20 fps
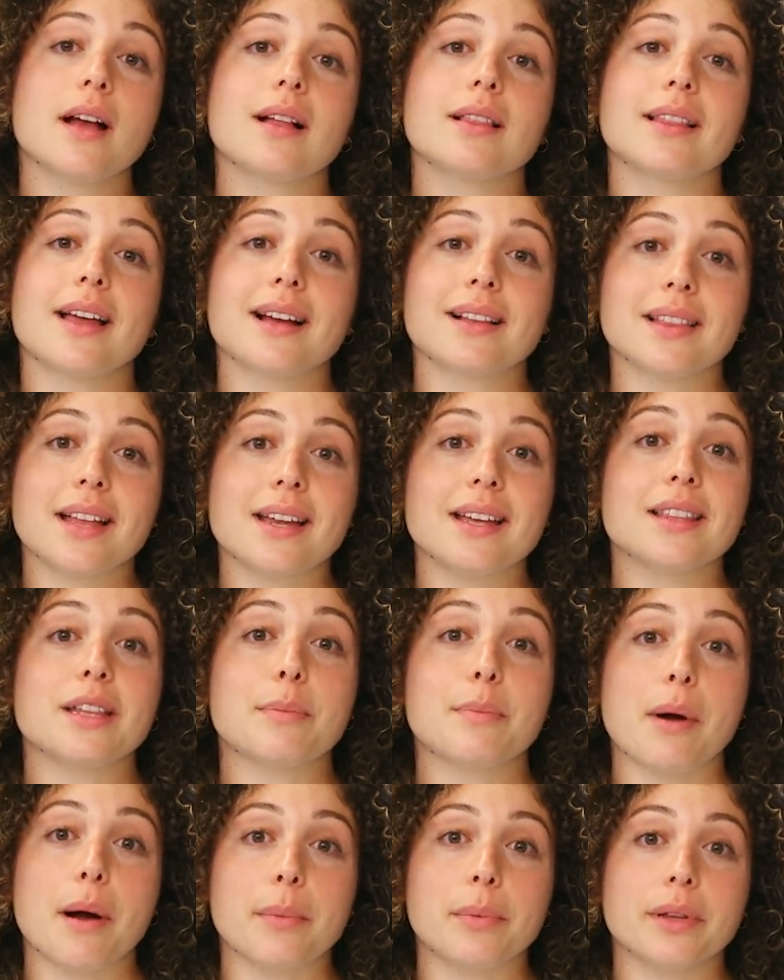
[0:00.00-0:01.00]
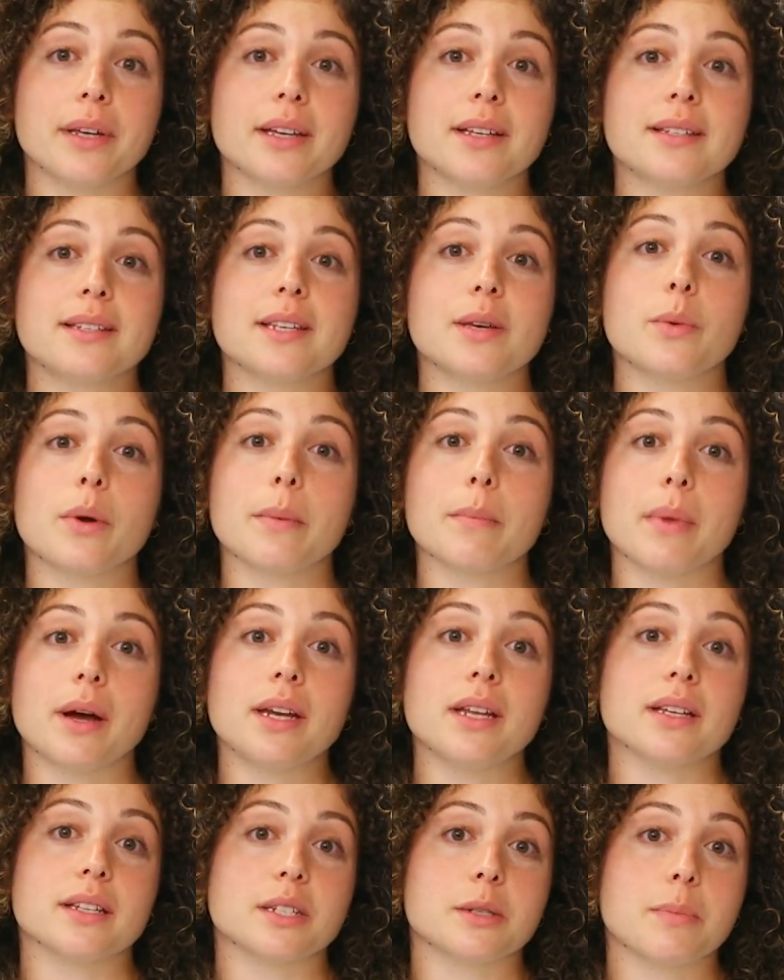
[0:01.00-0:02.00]
like letting the public see where
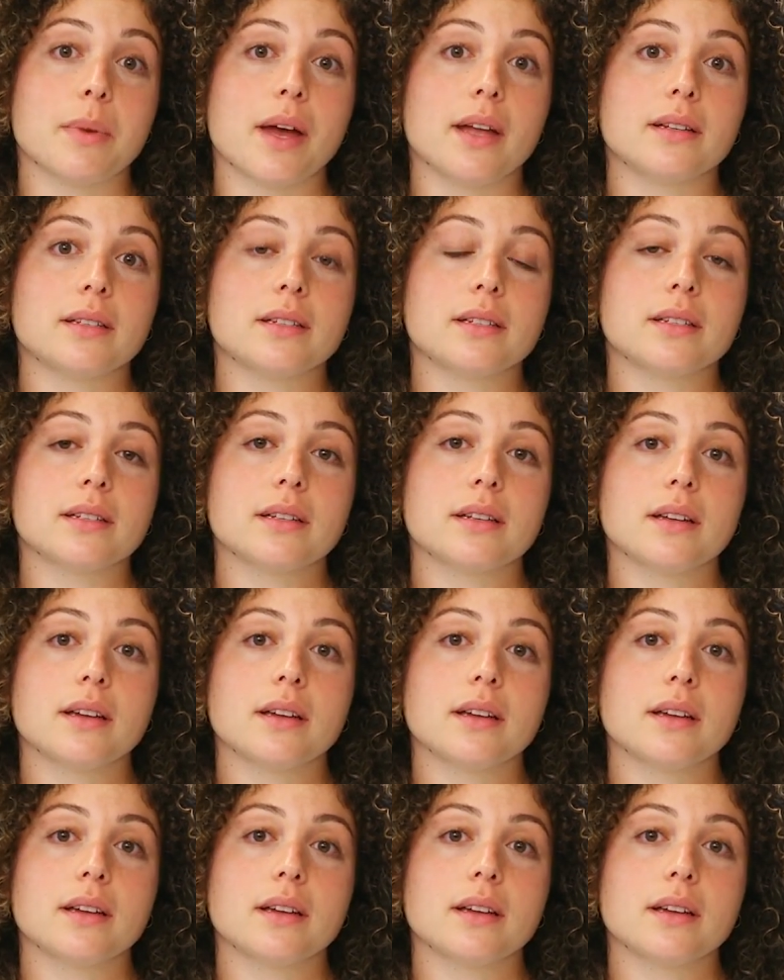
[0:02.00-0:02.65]
money is spent.